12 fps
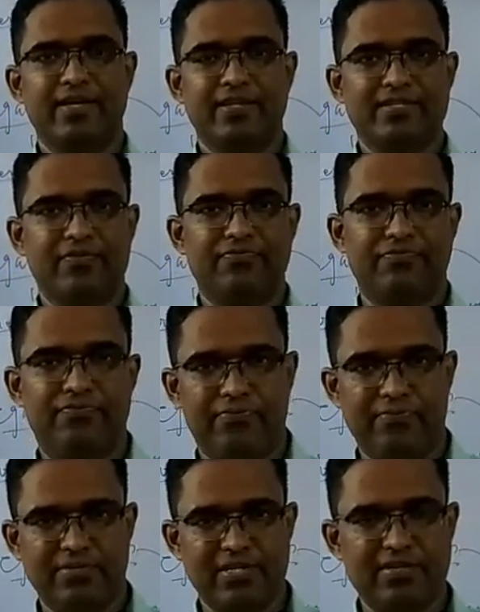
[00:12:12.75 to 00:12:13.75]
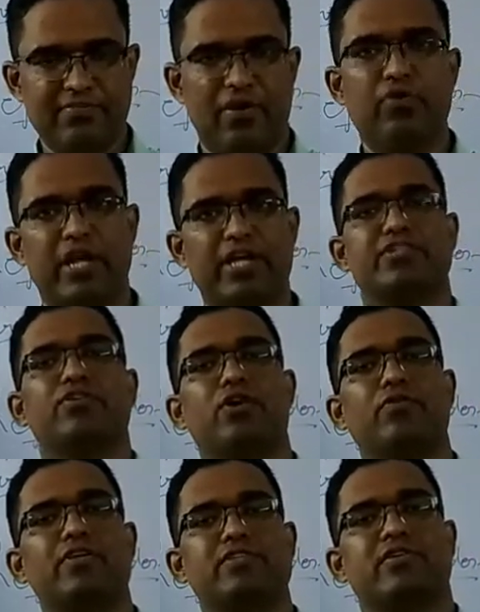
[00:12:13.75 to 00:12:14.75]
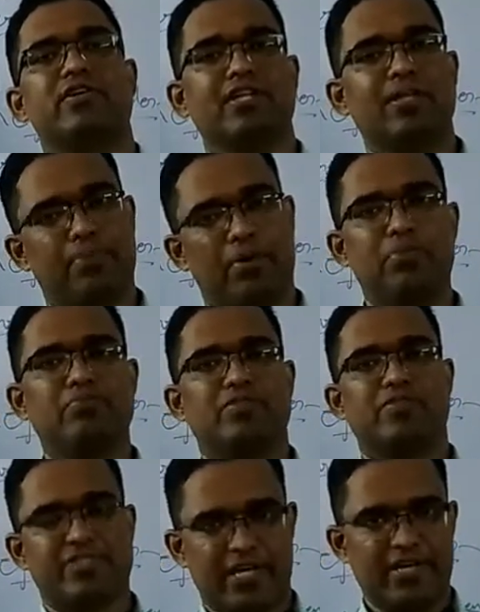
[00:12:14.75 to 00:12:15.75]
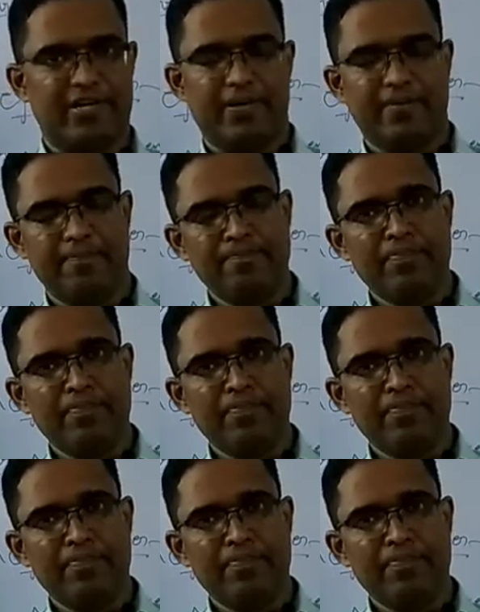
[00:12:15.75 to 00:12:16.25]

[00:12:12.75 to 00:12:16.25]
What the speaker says: this is the foundation on which the problems have started.